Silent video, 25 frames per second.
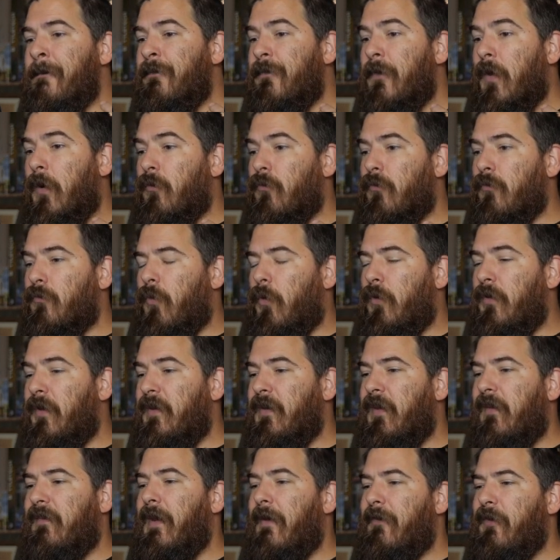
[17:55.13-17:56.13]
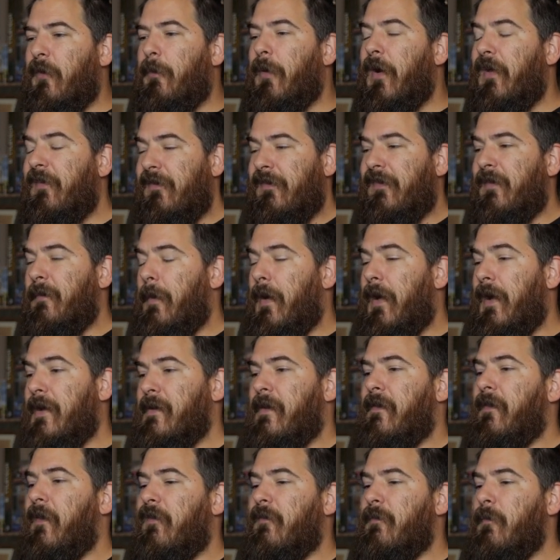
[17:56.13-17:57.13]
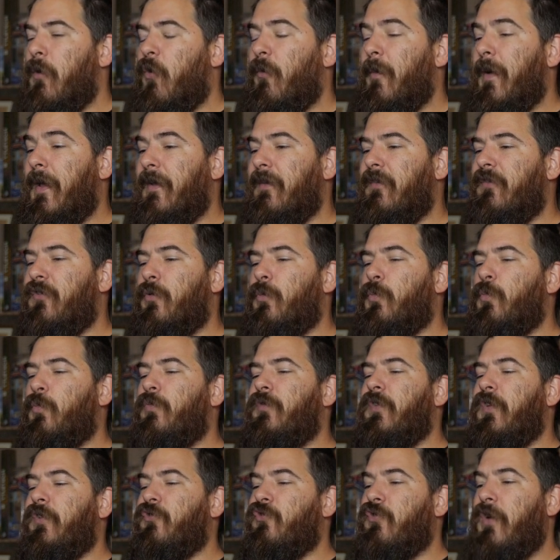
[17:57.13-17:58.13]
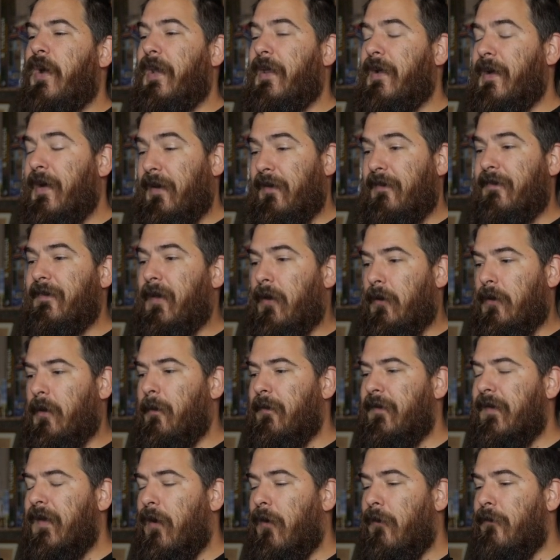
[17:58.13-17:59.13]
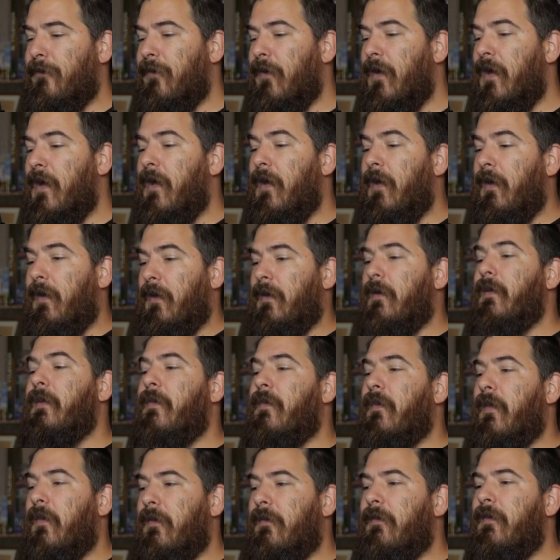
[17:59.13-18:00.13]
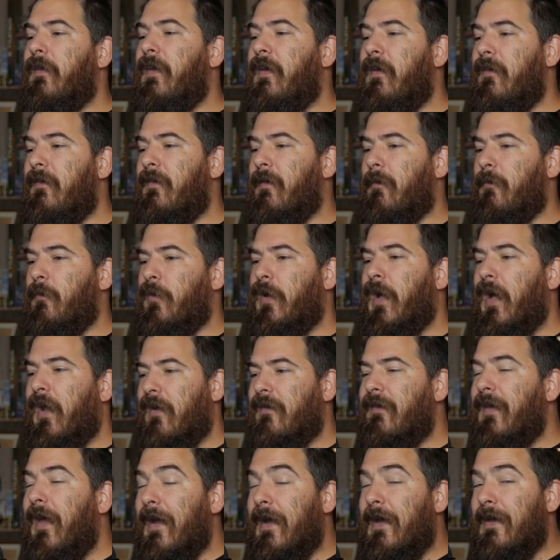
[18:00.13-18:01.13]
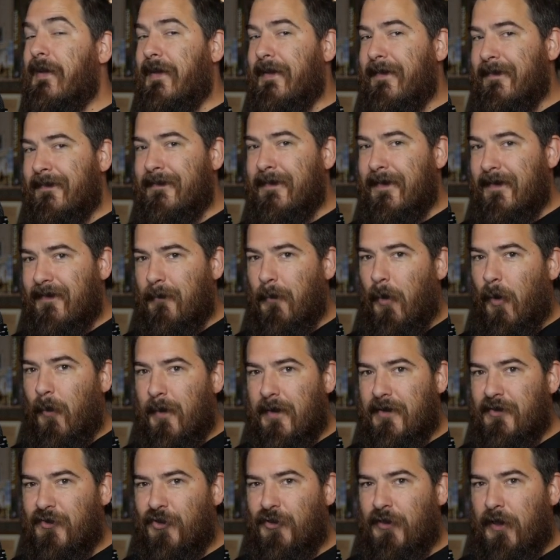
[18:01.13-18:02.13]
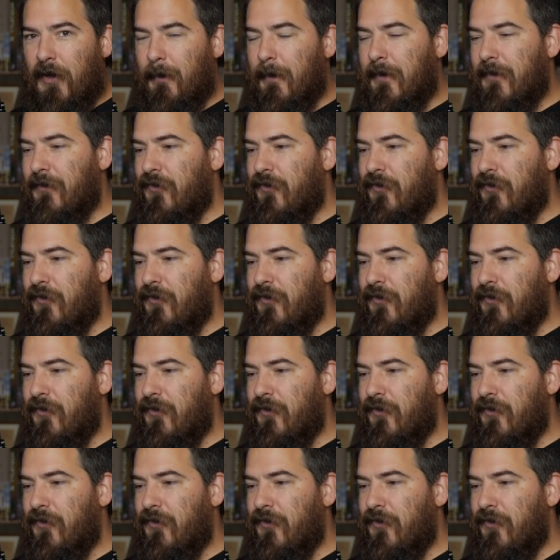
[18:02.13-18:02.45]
Roland doesn't have the presence of mind in this moment to try to kind of steel himself. He's kind of taken in the moment just a little bit too